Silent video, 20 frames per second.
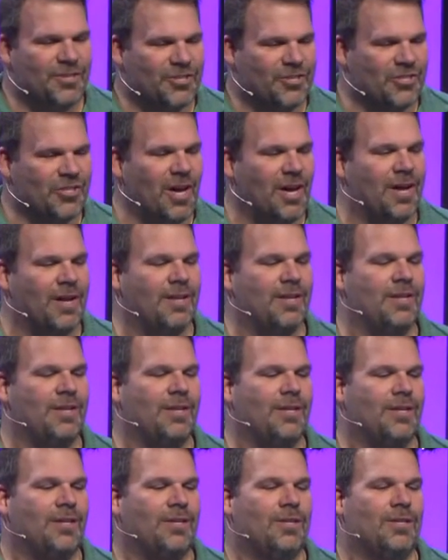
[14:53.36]
the Son
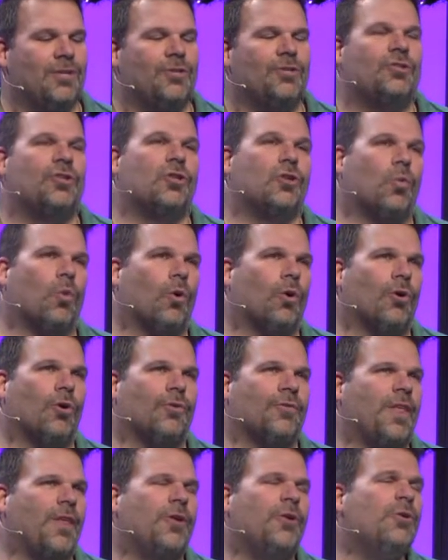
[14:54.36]
to the
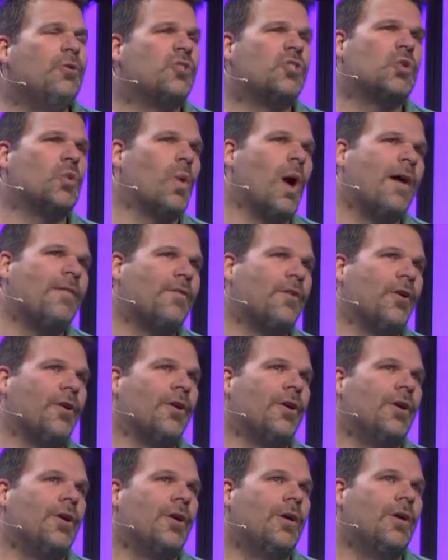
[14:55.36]
world, that
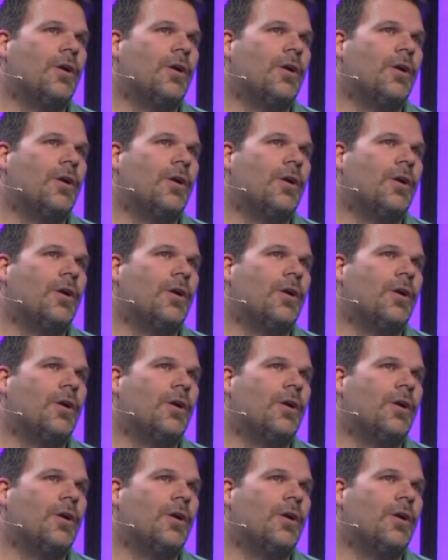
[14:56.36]
whosoever